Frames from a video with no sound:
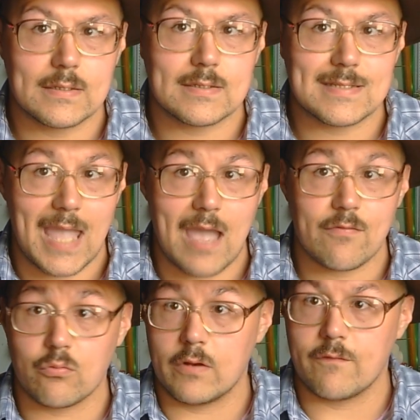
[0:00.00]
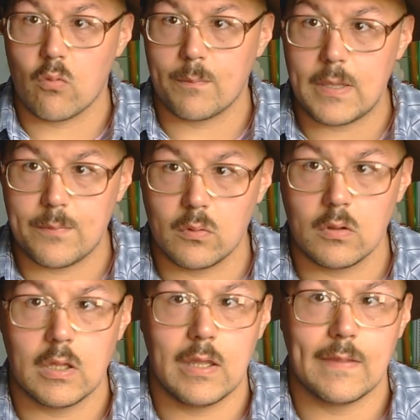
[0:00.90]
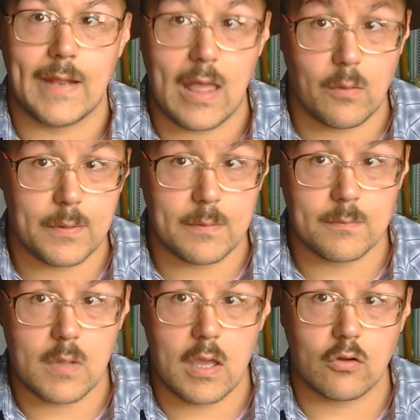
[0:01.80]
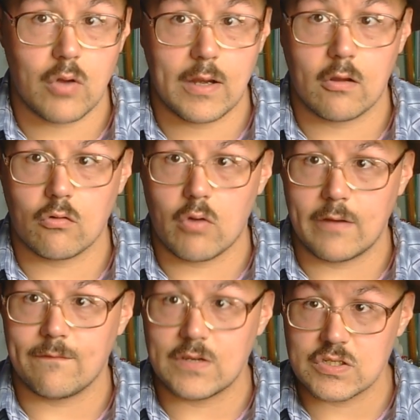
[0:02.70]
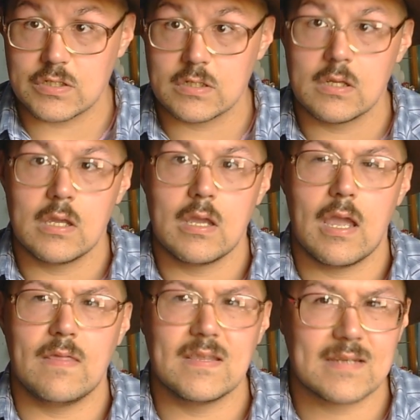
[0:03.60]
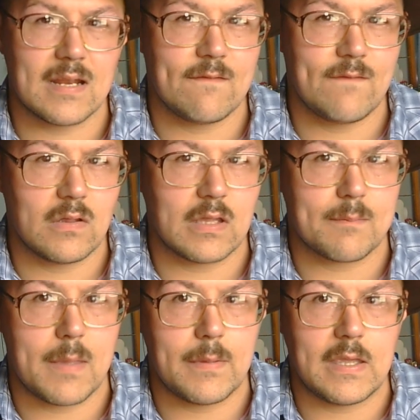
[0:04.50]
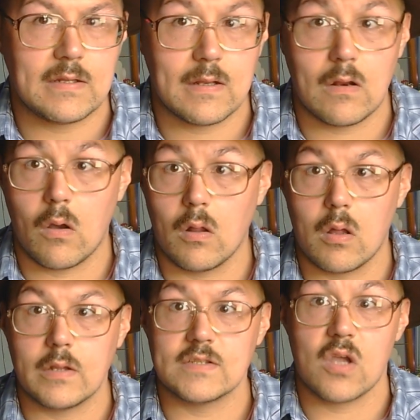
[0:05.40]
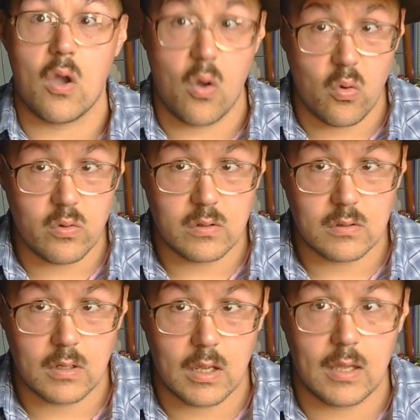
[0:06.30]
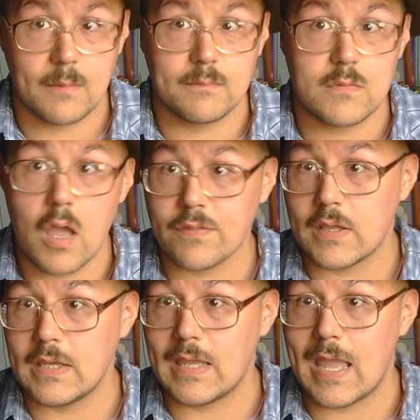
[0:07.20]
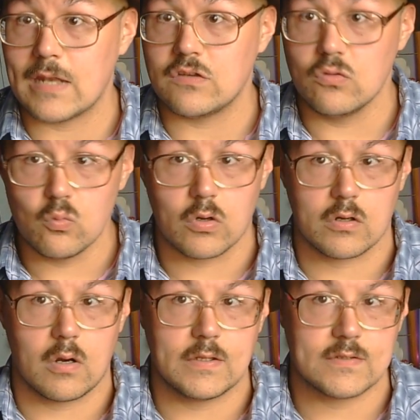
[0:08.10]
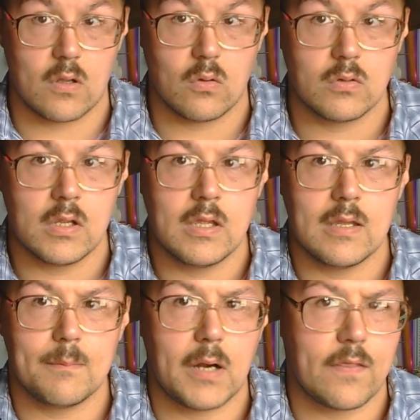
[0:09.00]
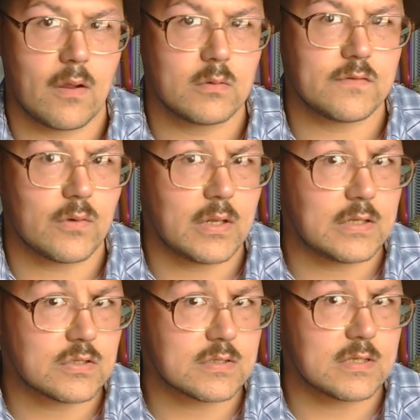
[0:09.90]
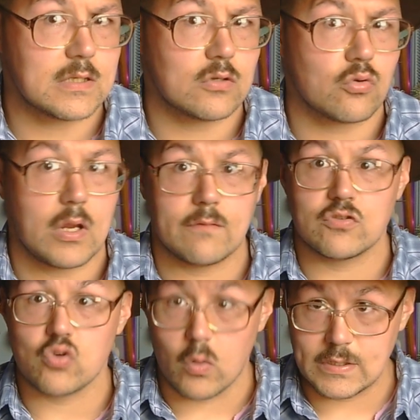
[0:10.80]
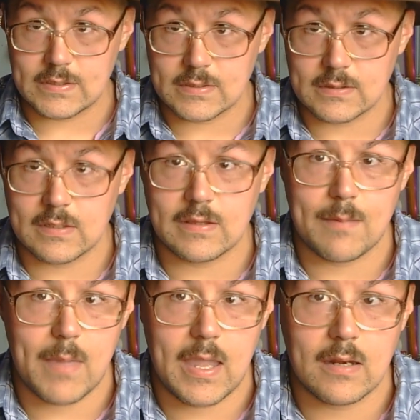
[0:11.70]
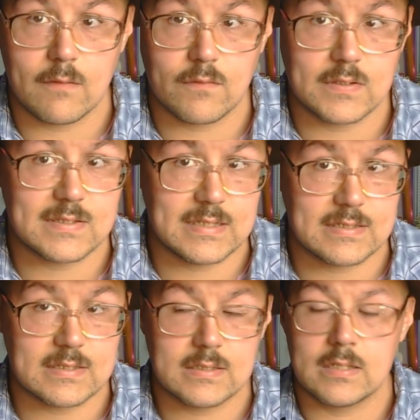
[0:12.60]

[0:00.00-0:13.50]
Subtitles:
staff, 3 to 4 people that help him create a vision. And this kind of felt like maybe he did it all on his own. Not that he can't do work on his own, but I thought it was a very interesting creative choice that they made for this season.